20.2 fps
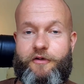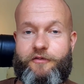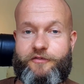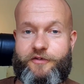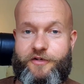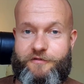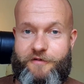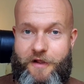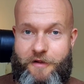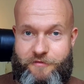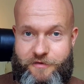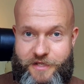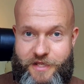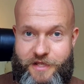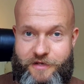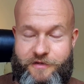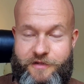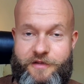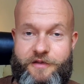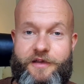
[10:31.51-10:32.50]
on the ground
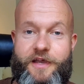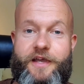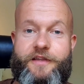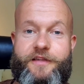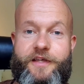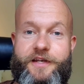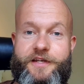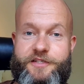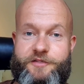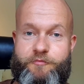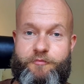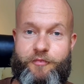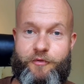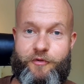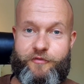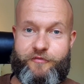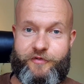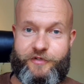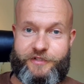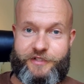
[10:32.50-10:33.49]
again. And that is
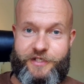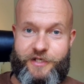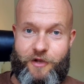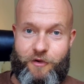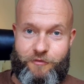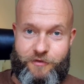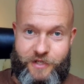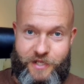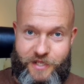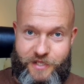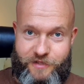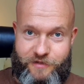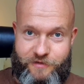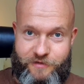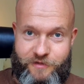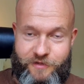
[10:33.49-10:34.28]
perfectly okay.